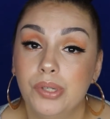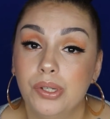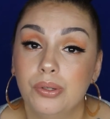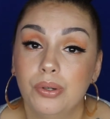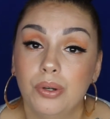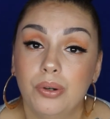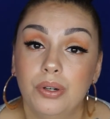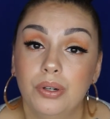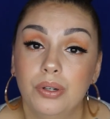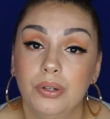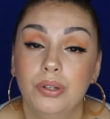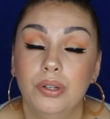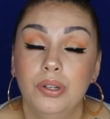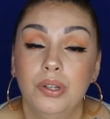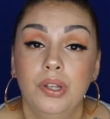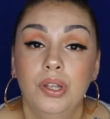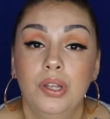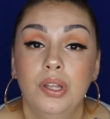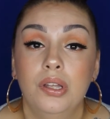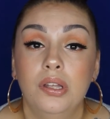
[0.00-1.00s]
tutorial,
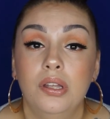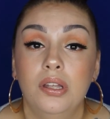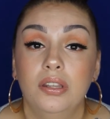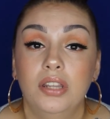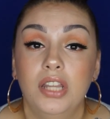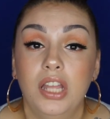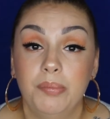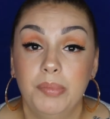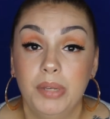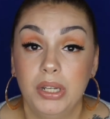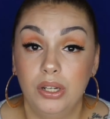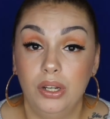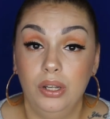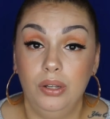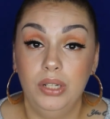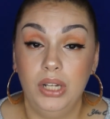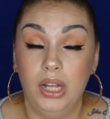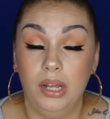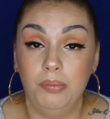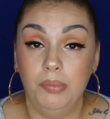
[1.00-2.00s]
let me
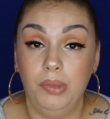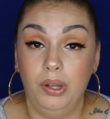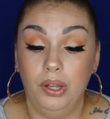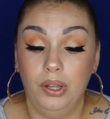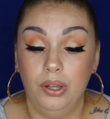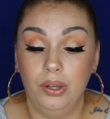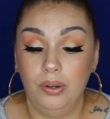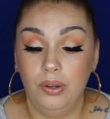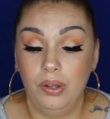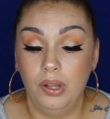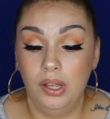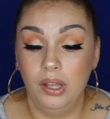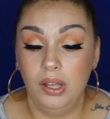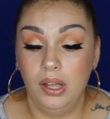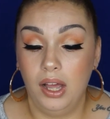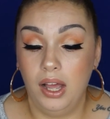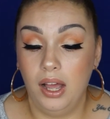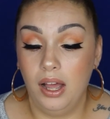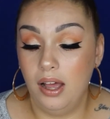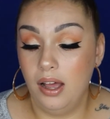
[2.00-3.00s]
know down below.
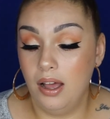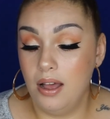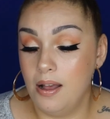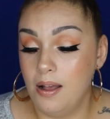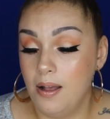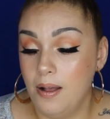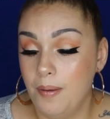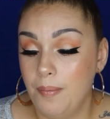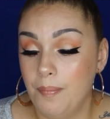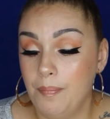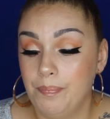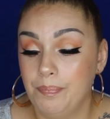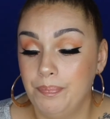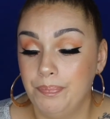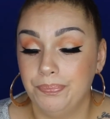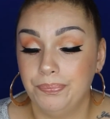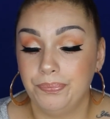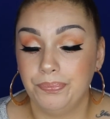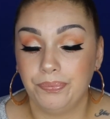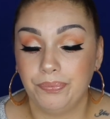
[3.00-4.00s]
And
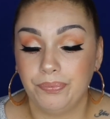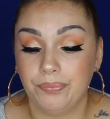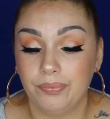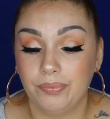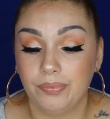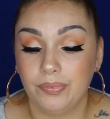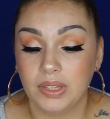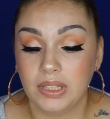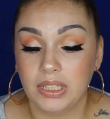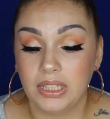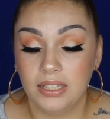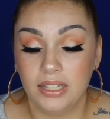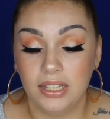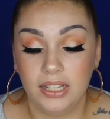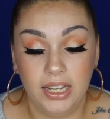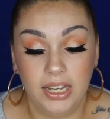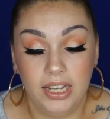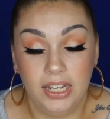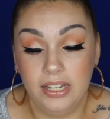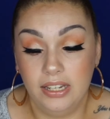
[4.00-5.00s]

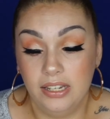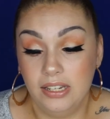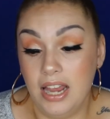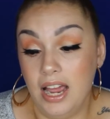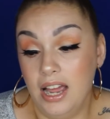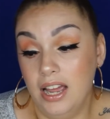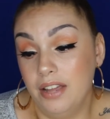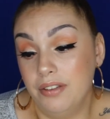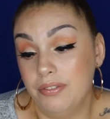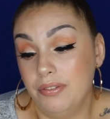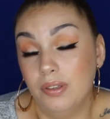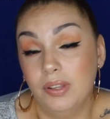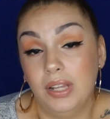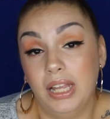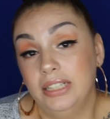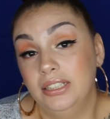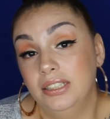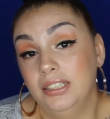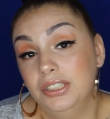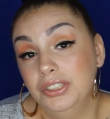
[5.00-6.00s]
yeah, if you
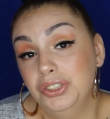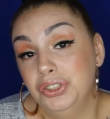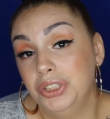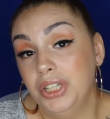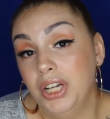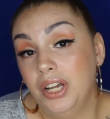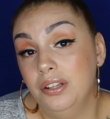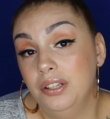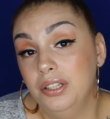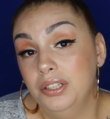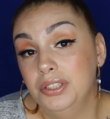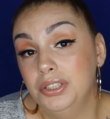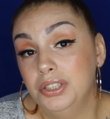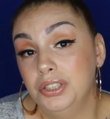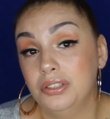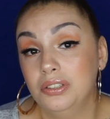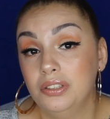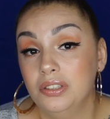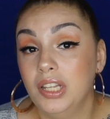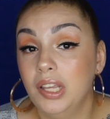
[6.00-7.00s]
liked this
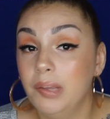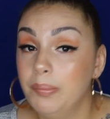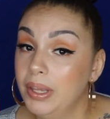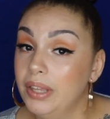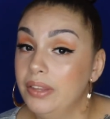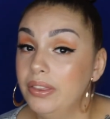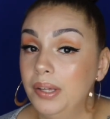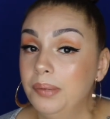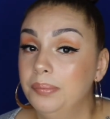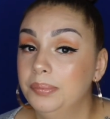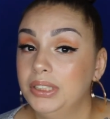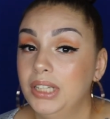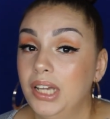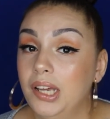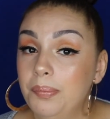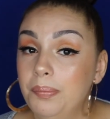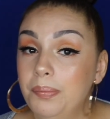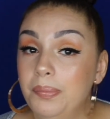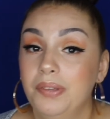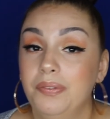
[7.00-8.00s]
challenge, give me a thumbs
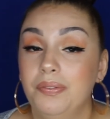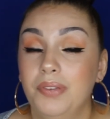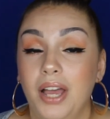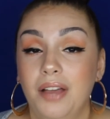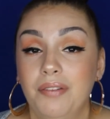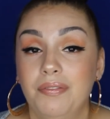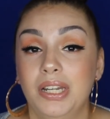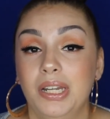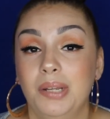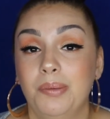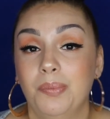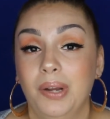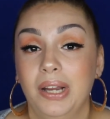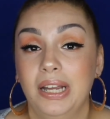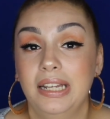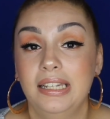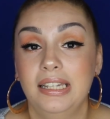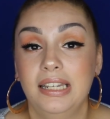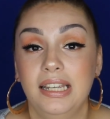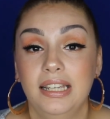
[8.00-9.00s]
up. If you have any more
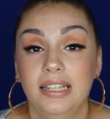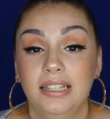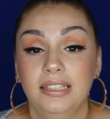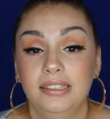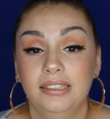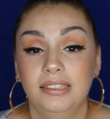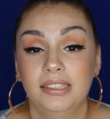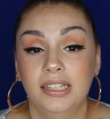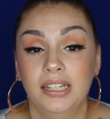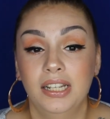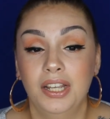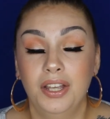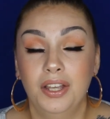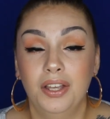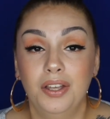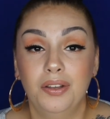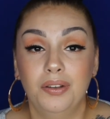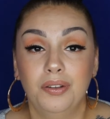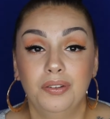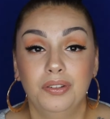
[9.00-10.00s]
ideas,
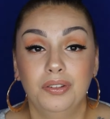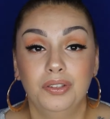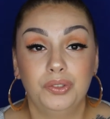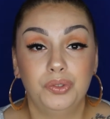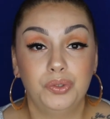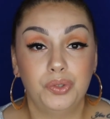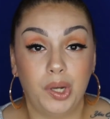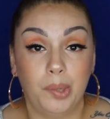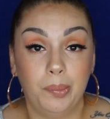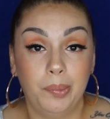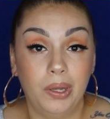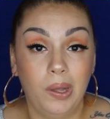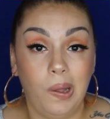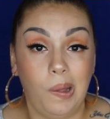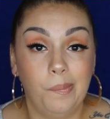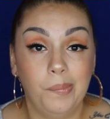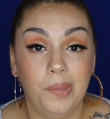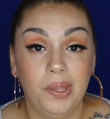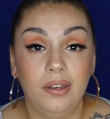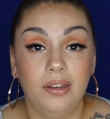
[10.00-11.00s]
drop a
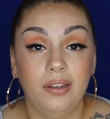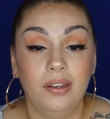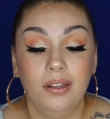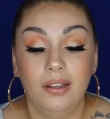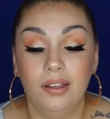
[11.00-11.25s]
comment.